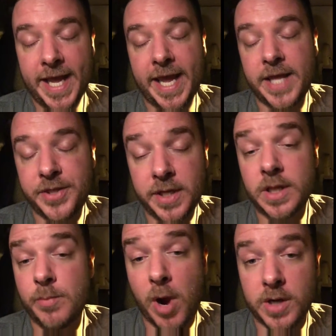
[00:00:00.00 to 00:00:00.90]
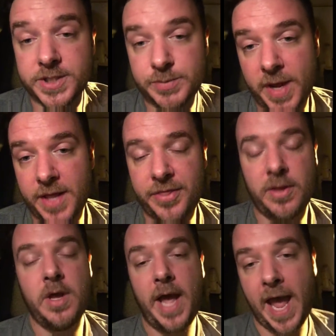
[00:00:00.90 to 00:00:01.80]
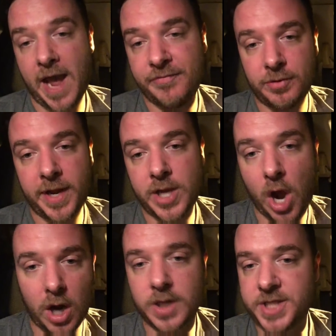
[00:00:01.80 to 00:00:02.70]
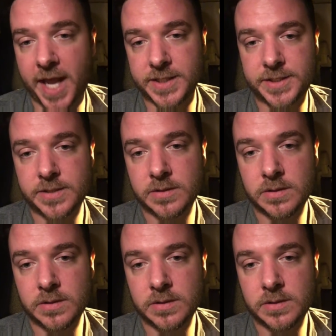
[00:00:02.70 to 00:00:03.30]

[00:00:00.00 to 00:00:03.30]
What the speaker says: Anthony Lamar Smith after a car chase.